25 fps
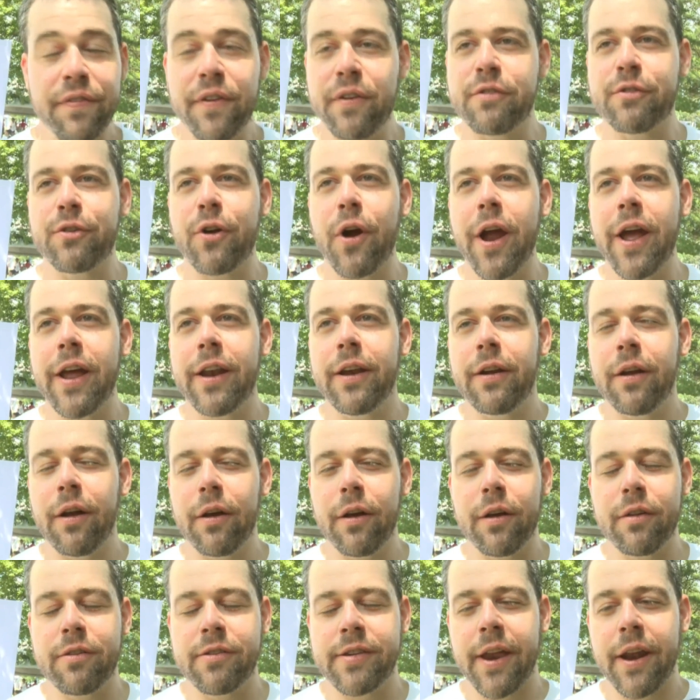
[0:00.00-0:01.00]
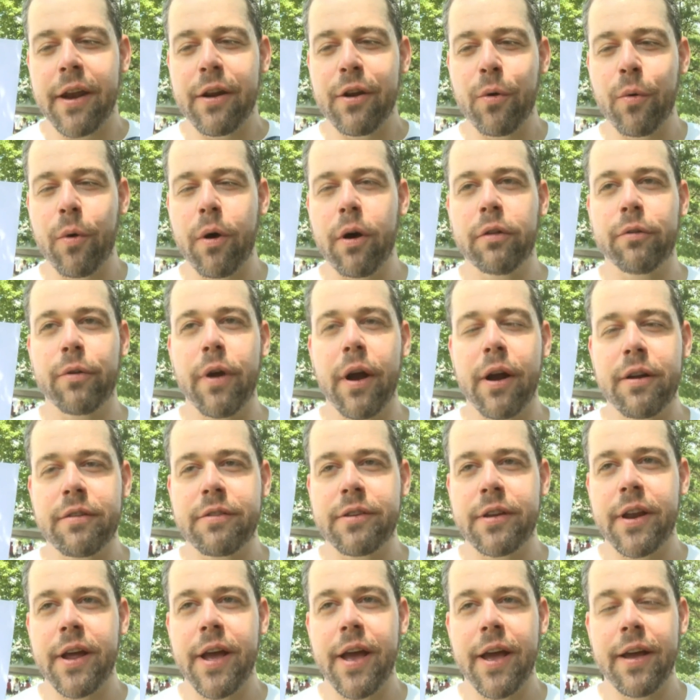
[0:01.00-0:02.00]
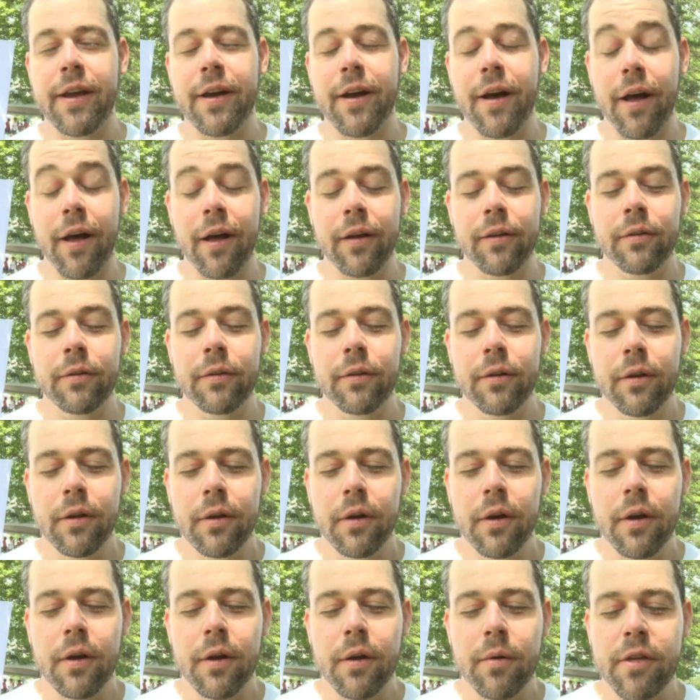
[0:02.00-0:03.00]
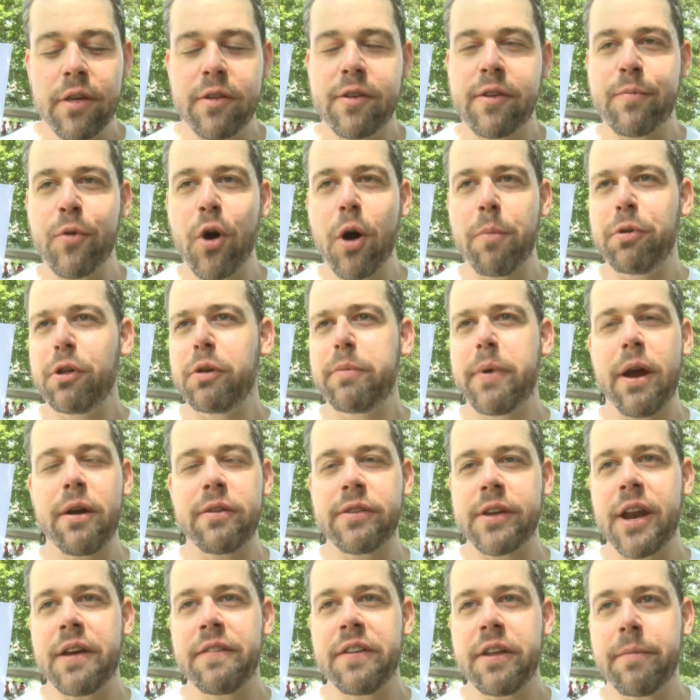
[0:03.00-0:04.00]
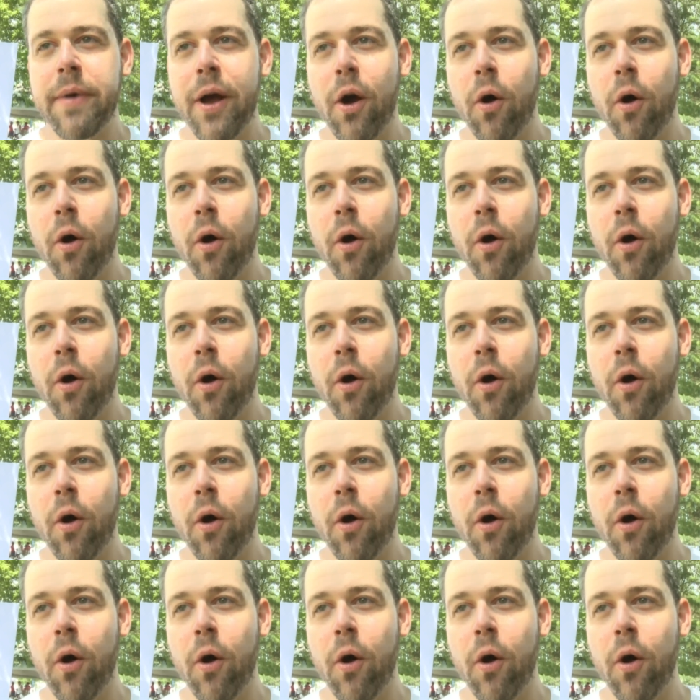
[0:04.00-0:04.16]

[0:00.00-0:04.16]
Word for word: Feels great. Set a new world record today. Uh, this is more blueberries than I've eaten